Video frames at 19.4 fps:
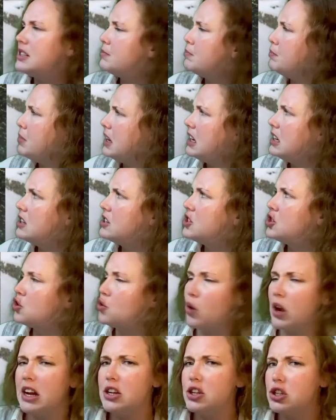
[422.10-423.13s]
big,
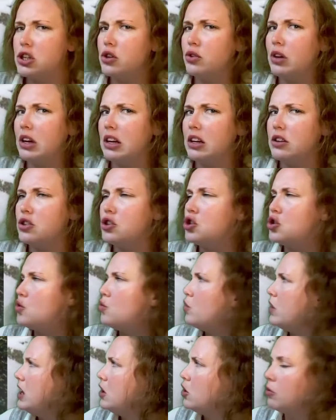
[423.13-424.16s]
strange-looking
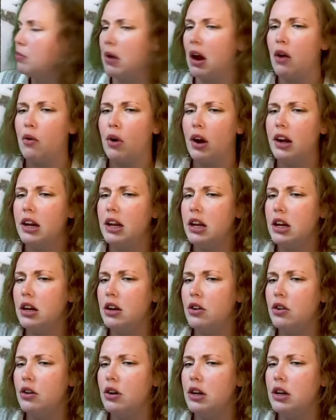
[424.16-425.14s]
tree on my right here